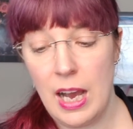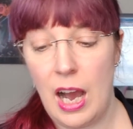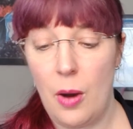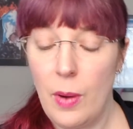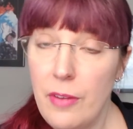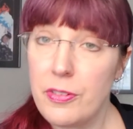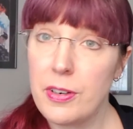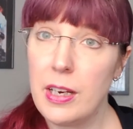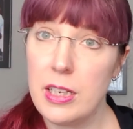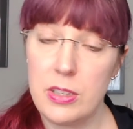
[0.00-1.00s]

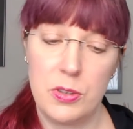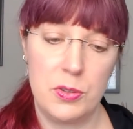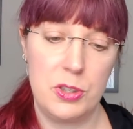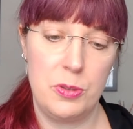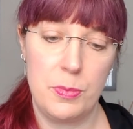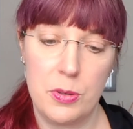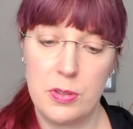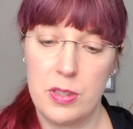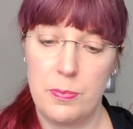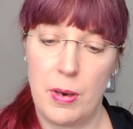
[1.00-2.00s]
However, unknown to most
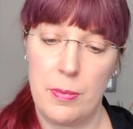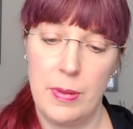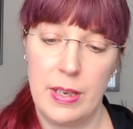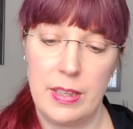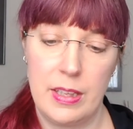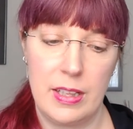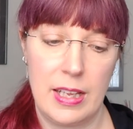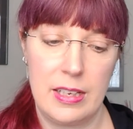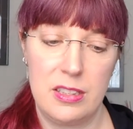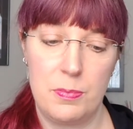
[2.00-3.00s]
of the public, the
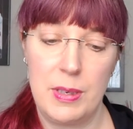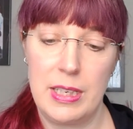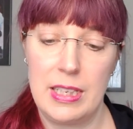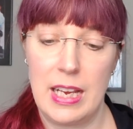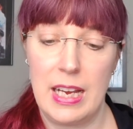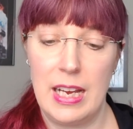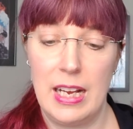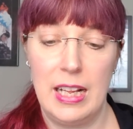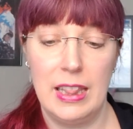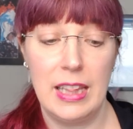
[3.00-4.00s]
Klan is being
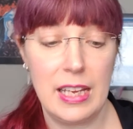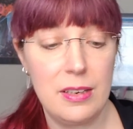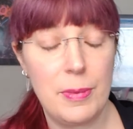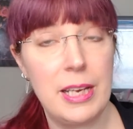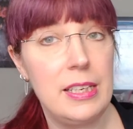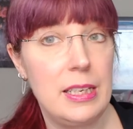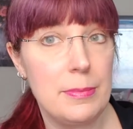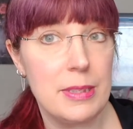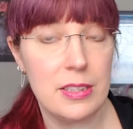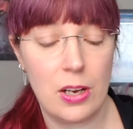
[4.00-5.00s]
led by
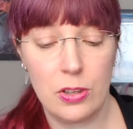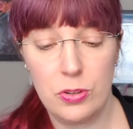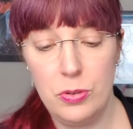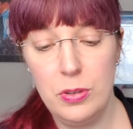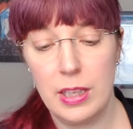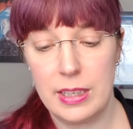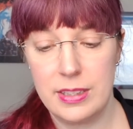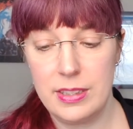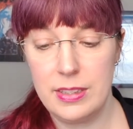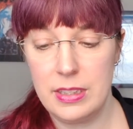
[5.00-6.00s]
demons called Ku
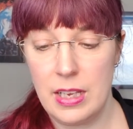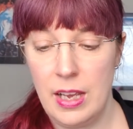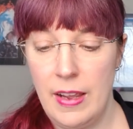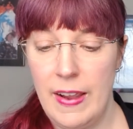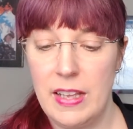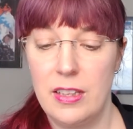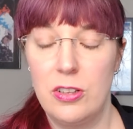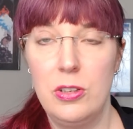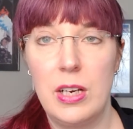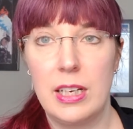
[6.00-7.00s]
Kluxes, and the
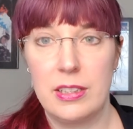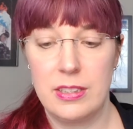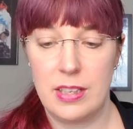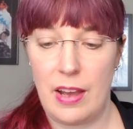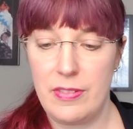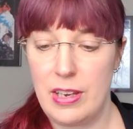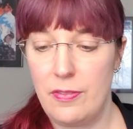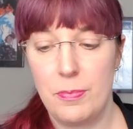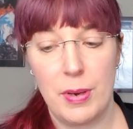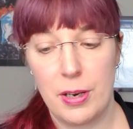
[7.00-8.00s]
Ku Kluxes have an
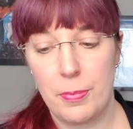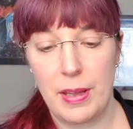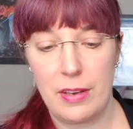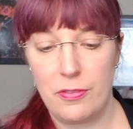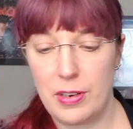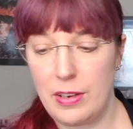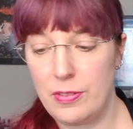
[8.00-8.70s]
even bigger plan for